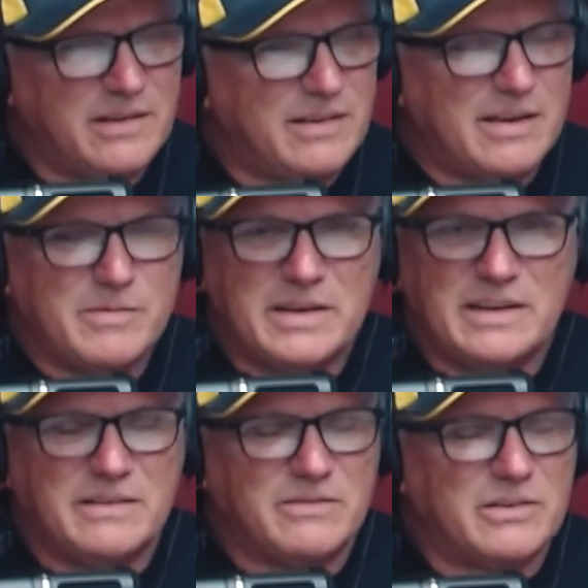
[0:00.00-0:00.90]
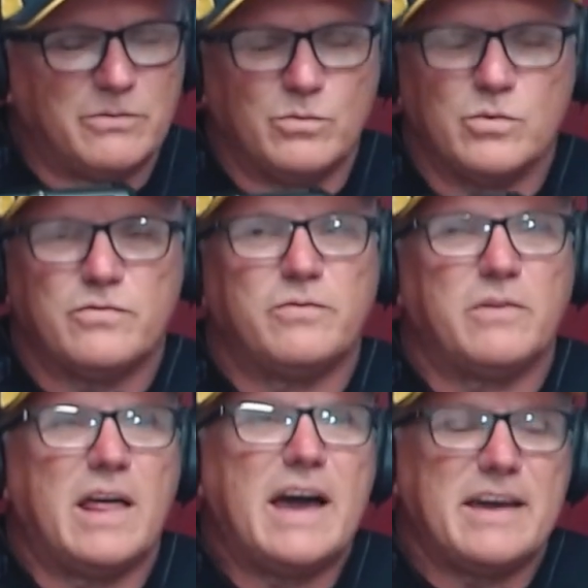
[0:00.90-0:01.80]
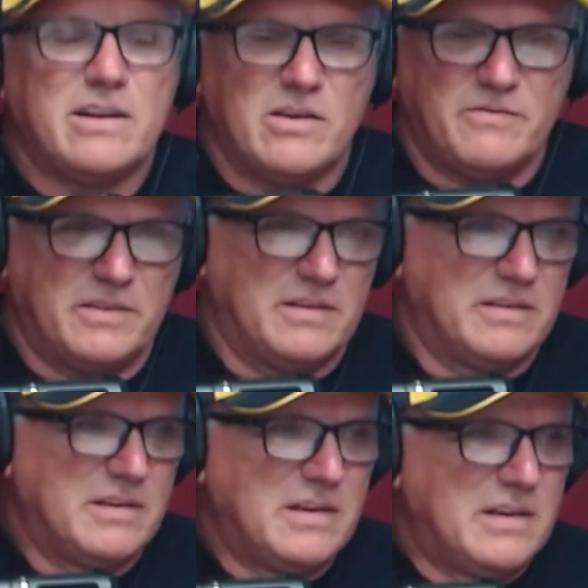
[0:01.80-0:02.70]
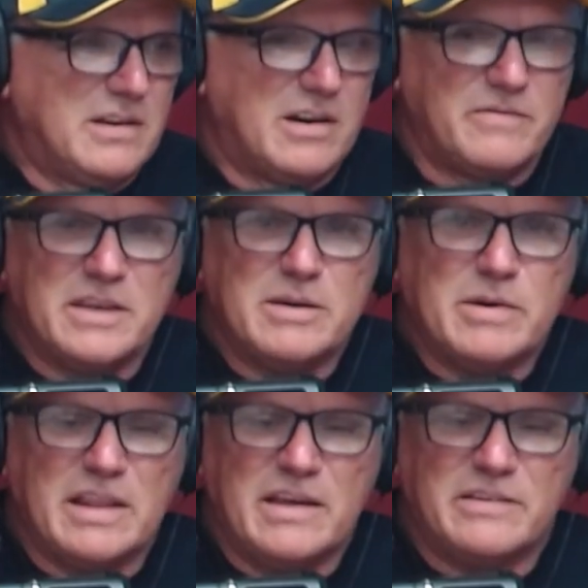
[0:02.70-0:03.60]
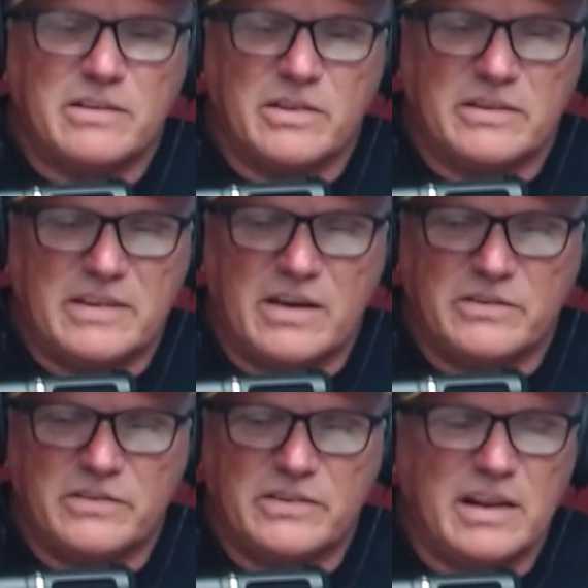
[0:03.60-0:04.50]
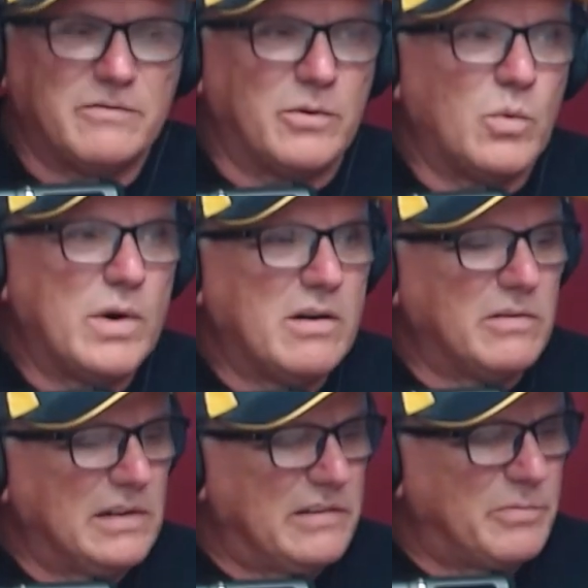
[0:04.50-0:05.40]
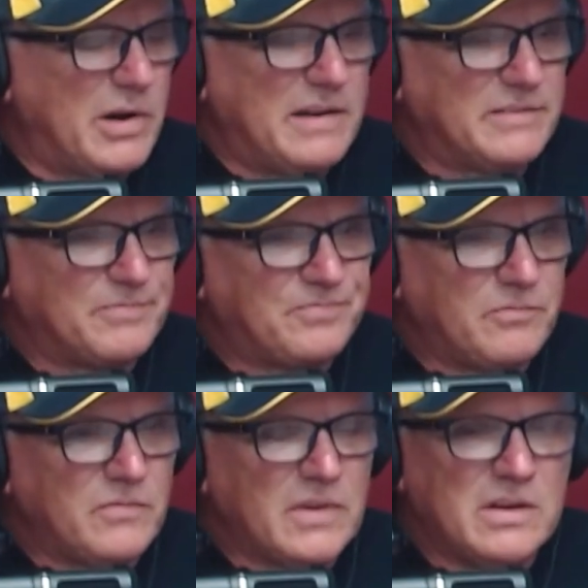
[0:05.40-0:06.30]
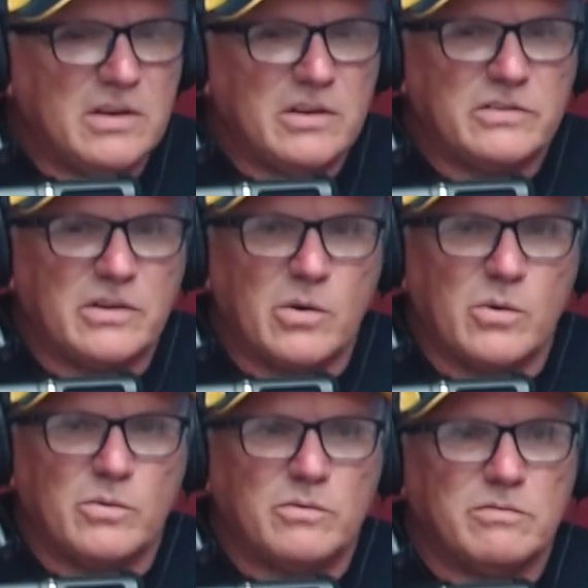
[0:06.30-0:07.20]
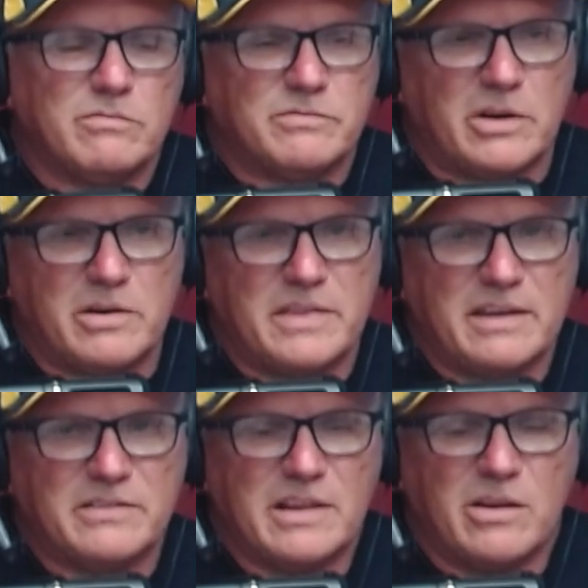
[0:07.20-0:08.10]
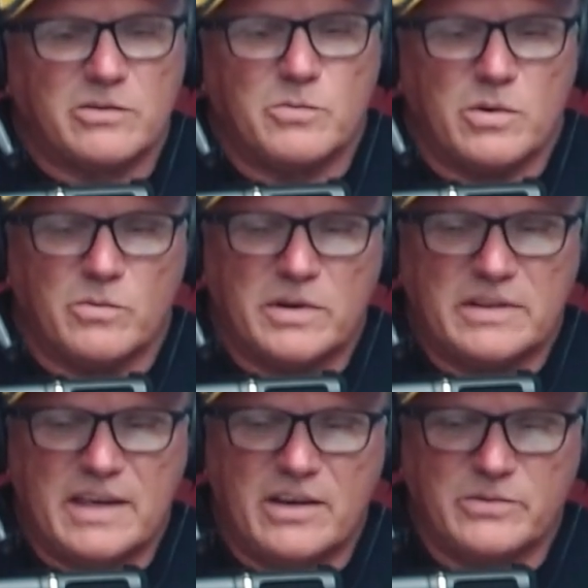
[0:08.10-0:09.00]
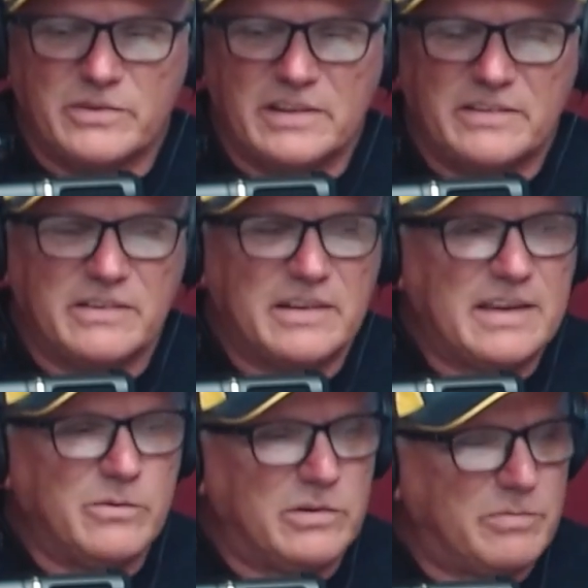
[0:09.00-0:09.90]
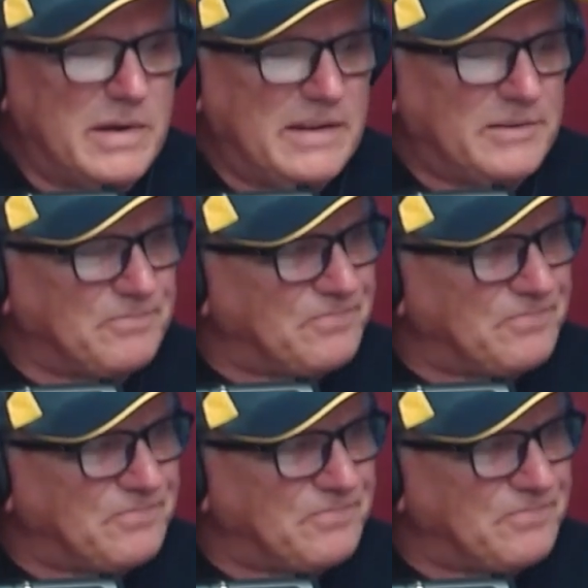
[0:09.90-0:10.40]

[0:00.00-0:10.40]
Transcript: I mean, we're flying off the MLS. All these houses selling for way over list price. So $30,000 more than what the house was listed at you would spend.